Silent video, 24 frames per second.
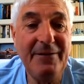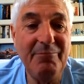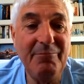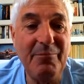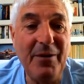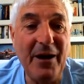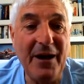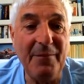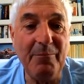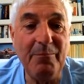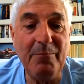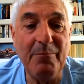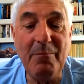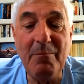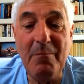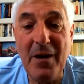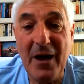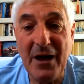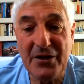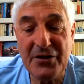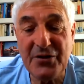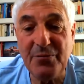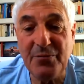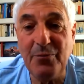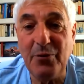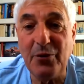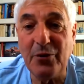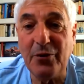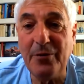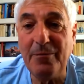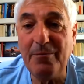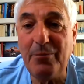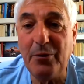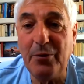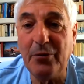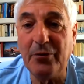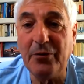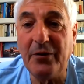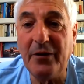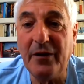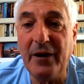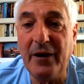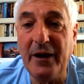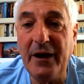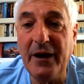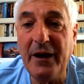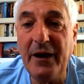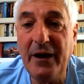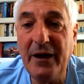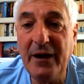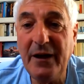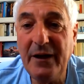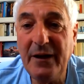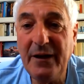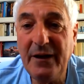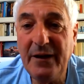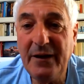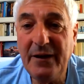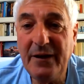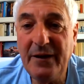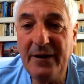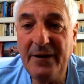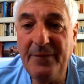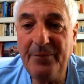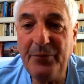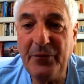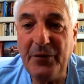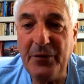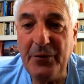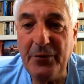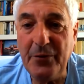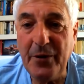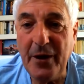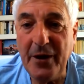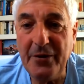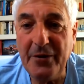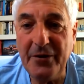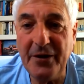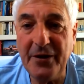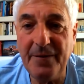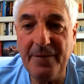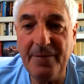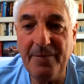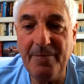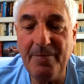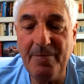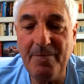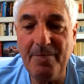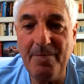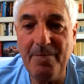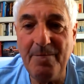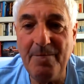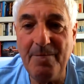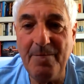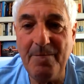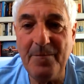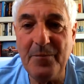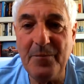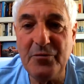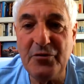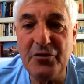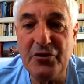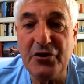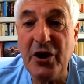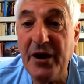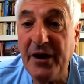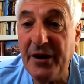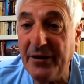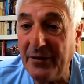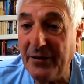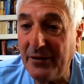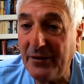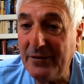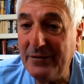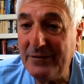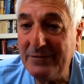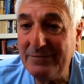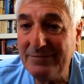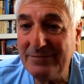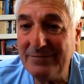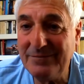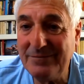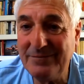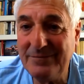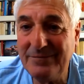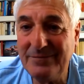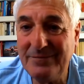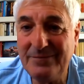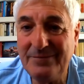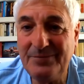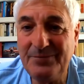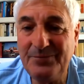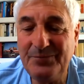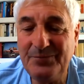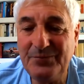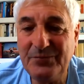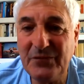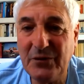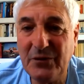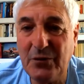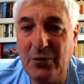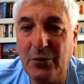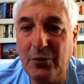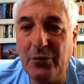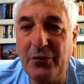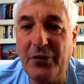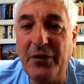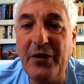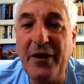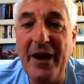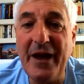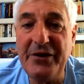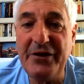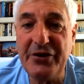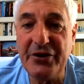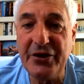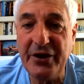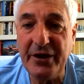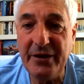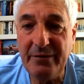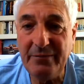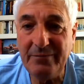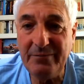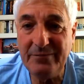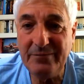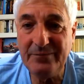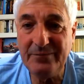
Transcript: But much more importantly, you own a journal called Nature,